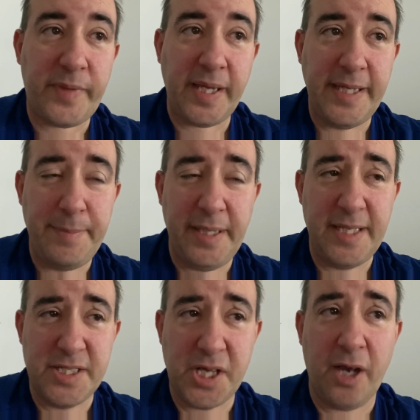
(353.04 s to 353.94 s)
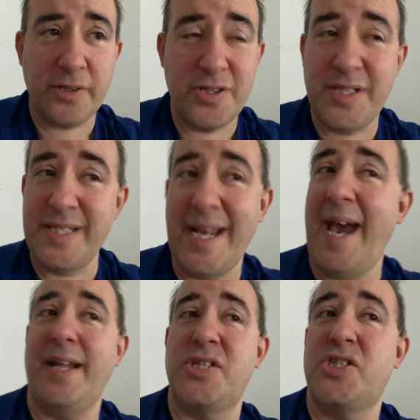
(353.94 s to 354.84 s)
he made the doctor
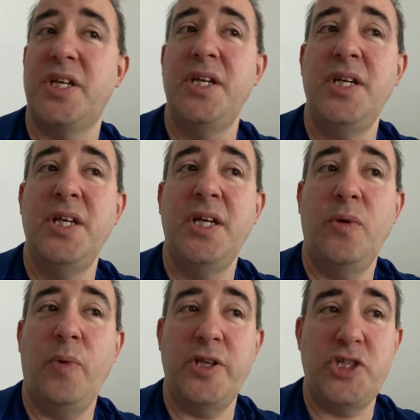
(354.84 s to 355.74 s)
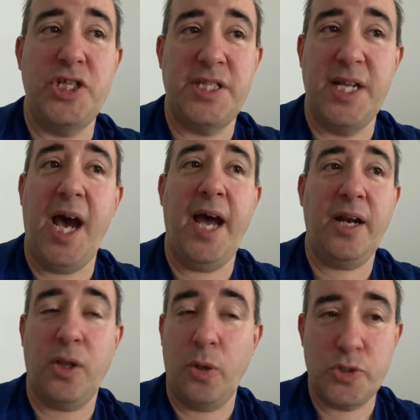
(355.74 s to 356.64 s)
detached where she's not
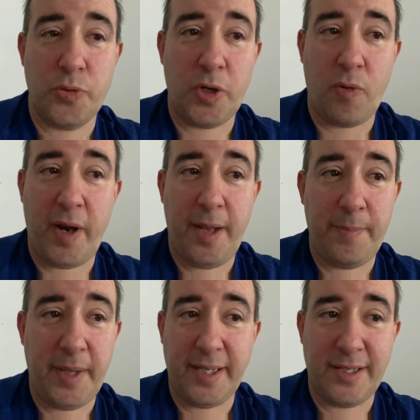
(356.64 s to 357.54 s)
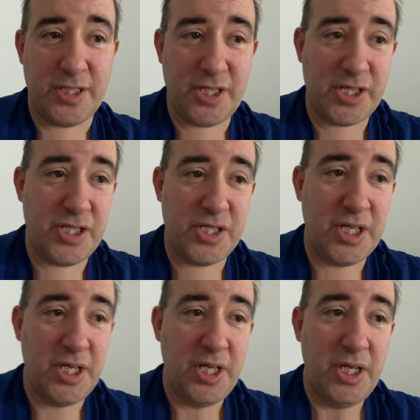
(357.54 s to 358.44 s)
close with Graham. Like, he doesn't,
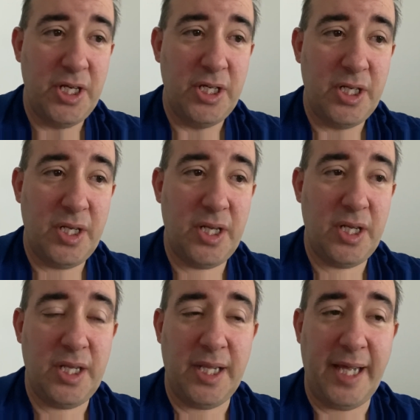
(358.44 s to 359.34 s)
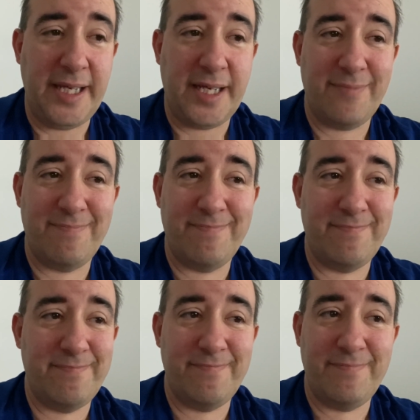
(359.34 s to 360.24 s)
like,
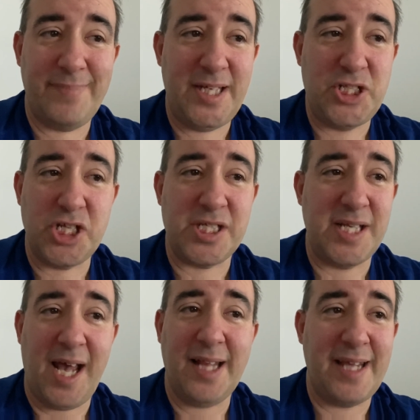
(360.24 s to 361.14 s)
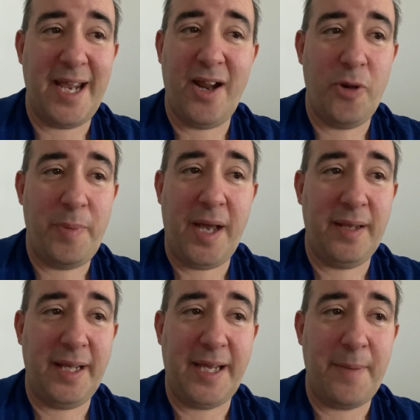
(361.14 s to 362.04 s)
it's just not there about,
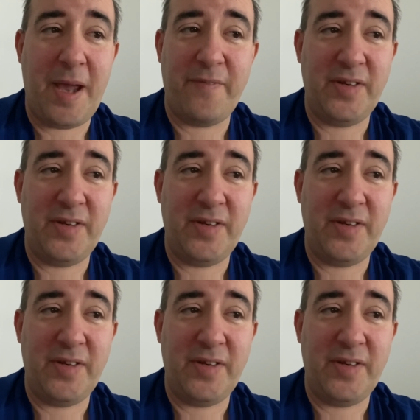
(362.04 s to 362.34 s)
like, him having